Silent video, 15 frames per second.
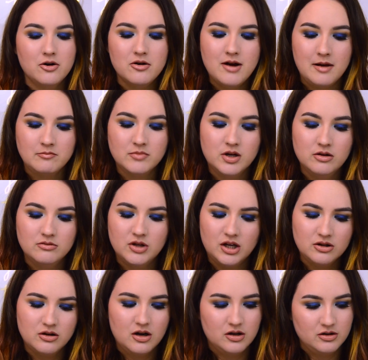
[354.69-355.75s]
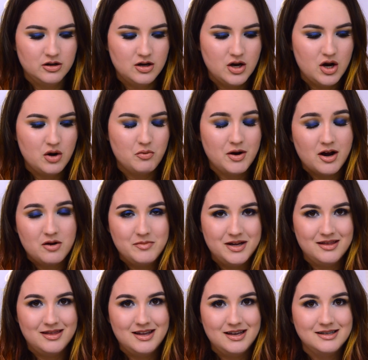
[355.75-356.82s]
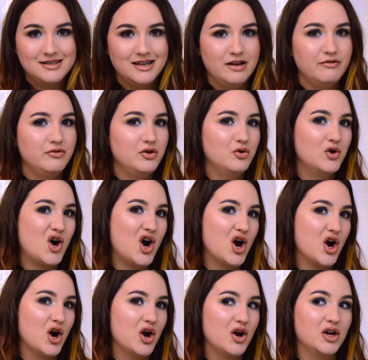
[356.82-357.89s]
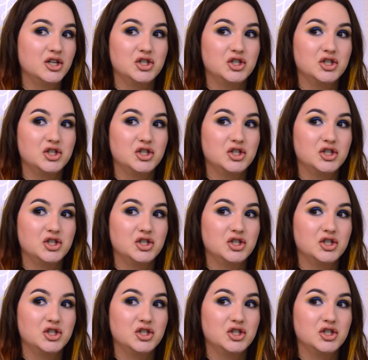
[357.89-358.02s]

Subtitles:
I'm not gonna recommend this if you are